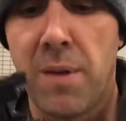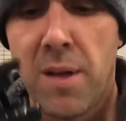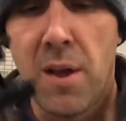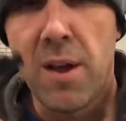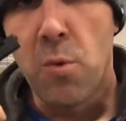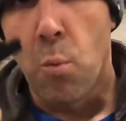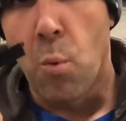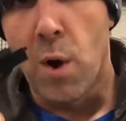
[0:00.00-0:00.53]

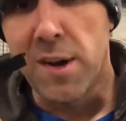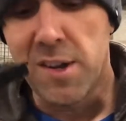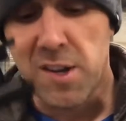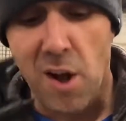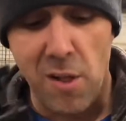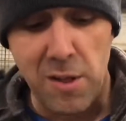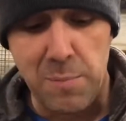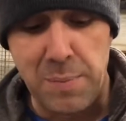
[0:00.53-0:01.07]
one
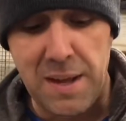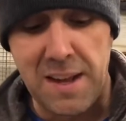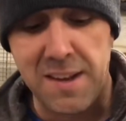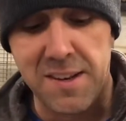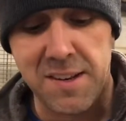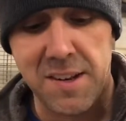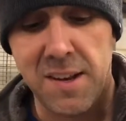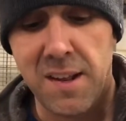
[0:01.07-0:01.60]
solid
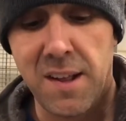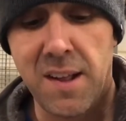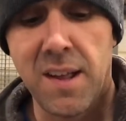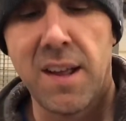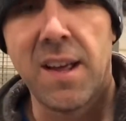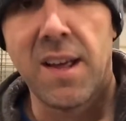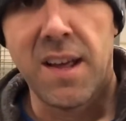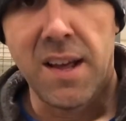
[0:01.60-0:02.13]
piece.
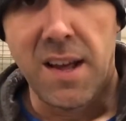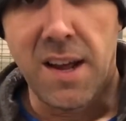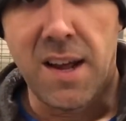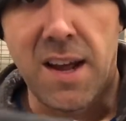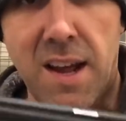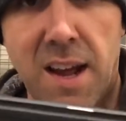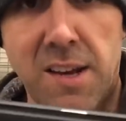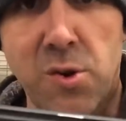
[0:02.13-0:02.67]

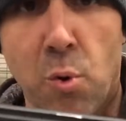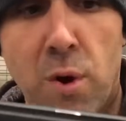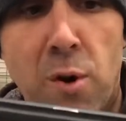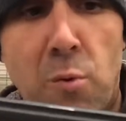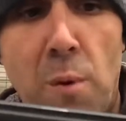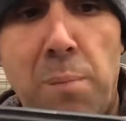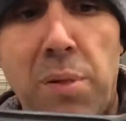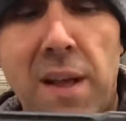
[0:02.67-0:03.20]
It's going to
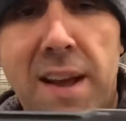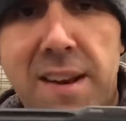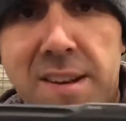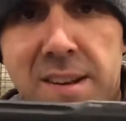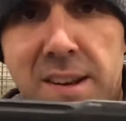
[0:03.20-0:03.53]
replace